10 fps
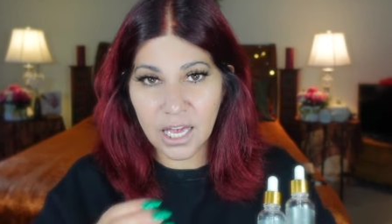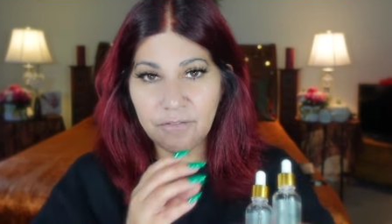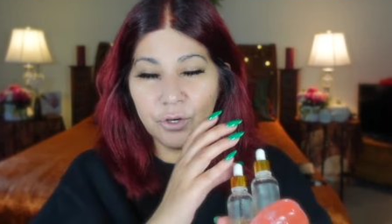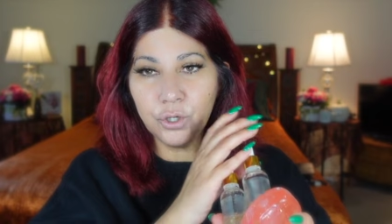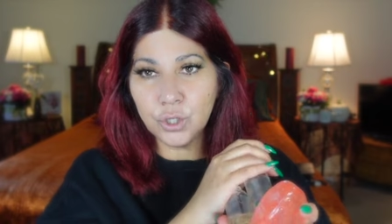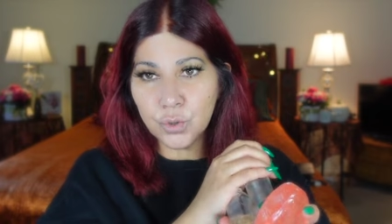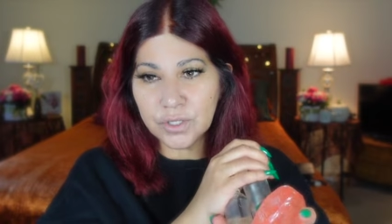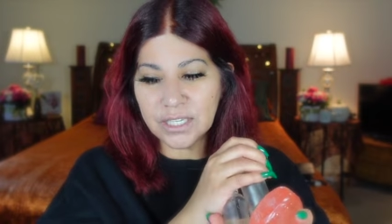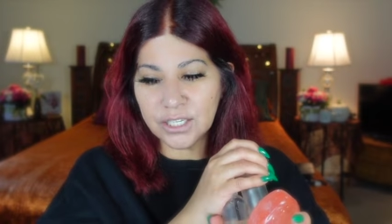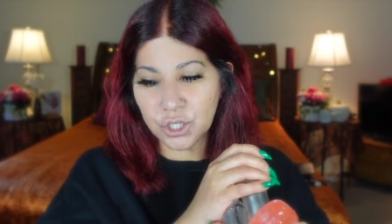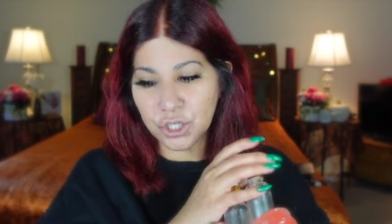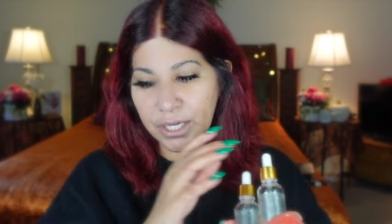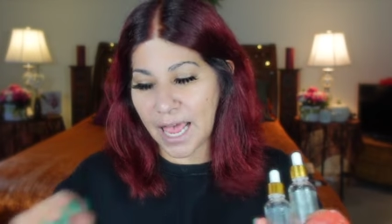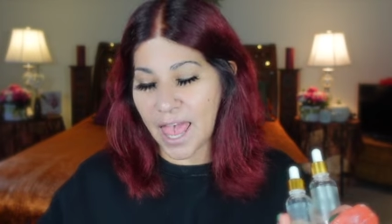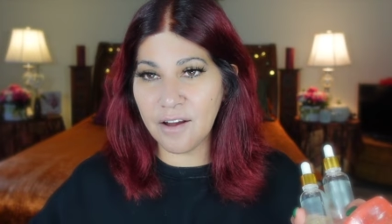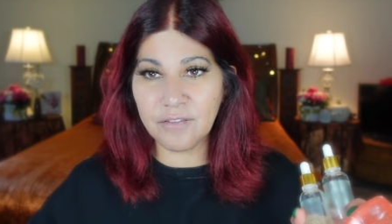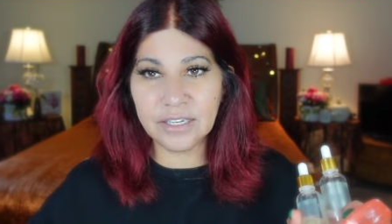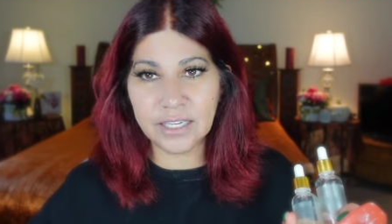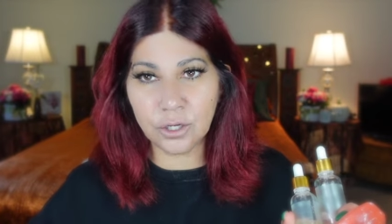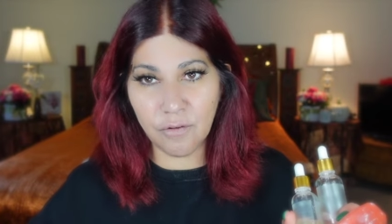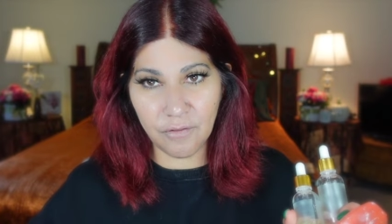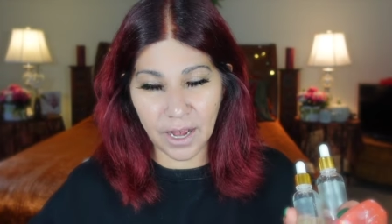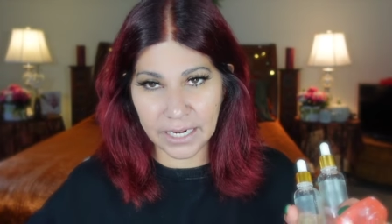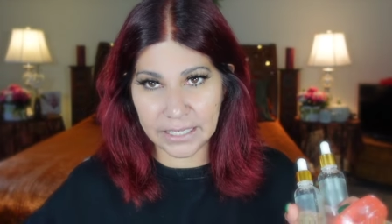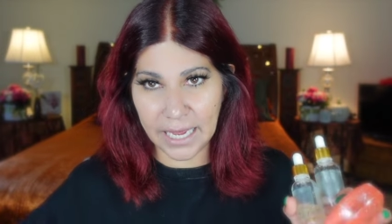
If you use this shit every single fucking